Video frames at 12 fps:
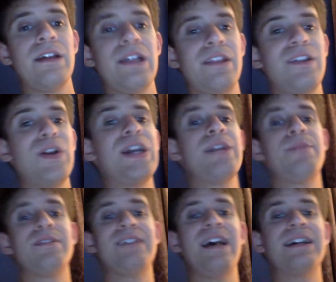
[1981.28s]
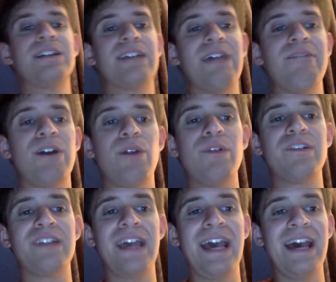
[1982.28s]
Theory ended up attacking Kevin Owens
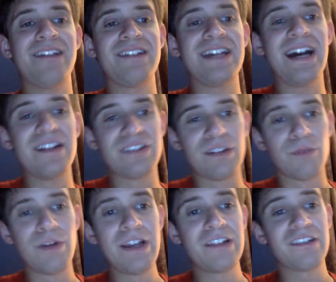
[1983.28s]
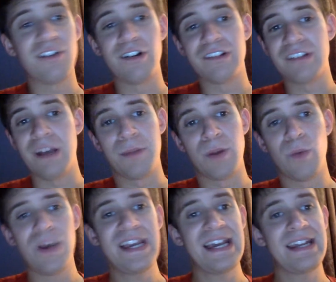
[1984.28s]
as he got into the ring, started stomping
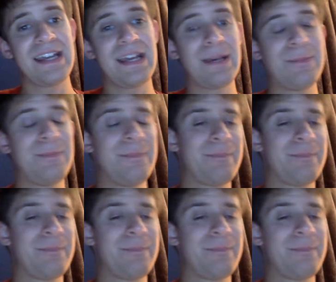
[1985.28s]
away at him.